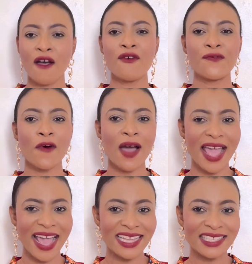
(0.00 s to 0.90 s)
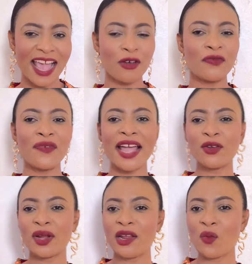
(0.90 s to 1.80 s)
For S, I could find
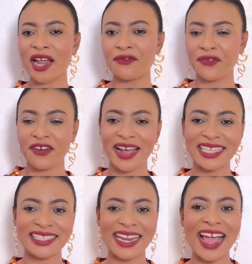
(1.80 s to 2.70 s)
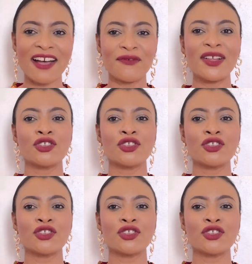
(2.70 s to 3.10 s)
only one fragrance that have